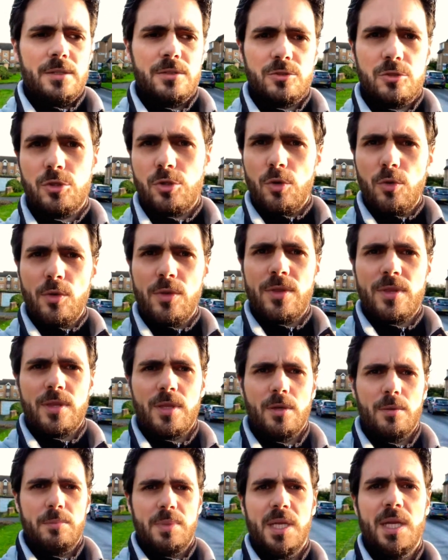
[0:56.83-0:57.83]
truth,
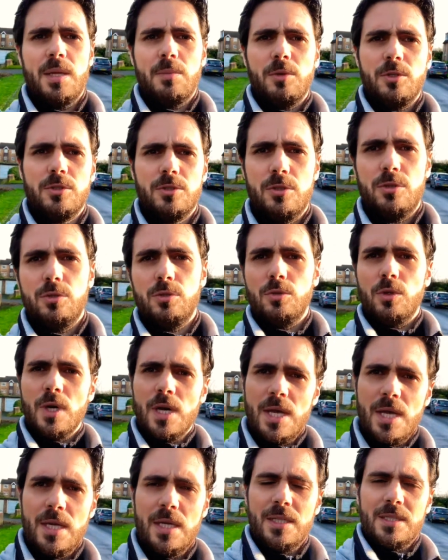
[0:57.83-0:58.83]
or being able to
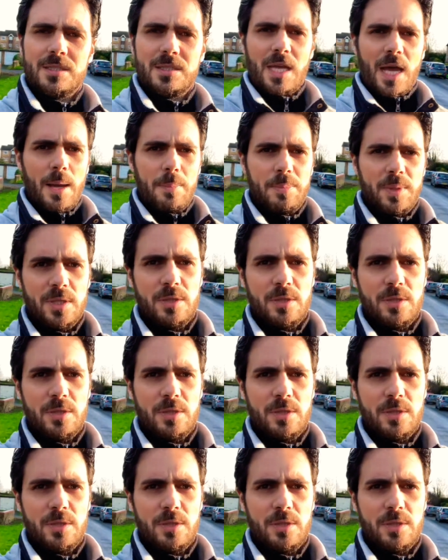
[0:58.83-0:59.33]
tap